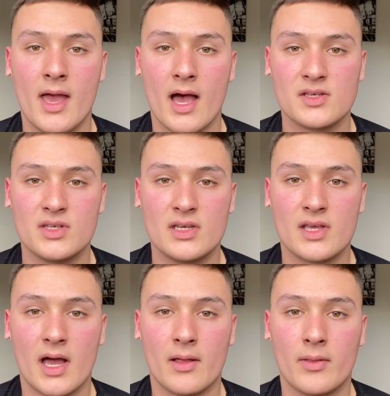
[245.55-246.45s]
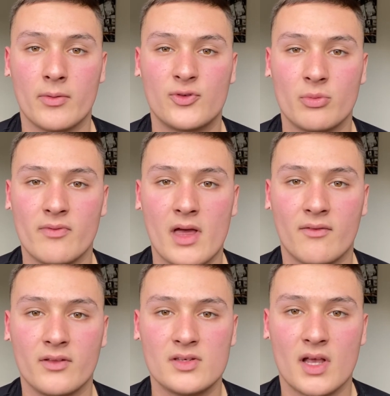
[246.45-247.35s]
as these are some of the
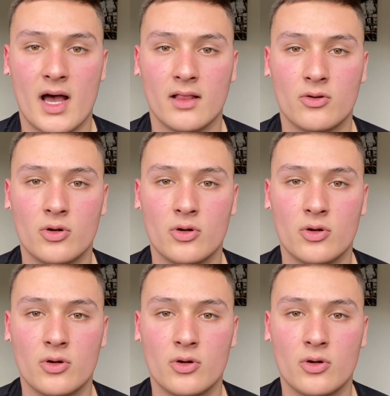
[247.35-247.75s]
athletes that I look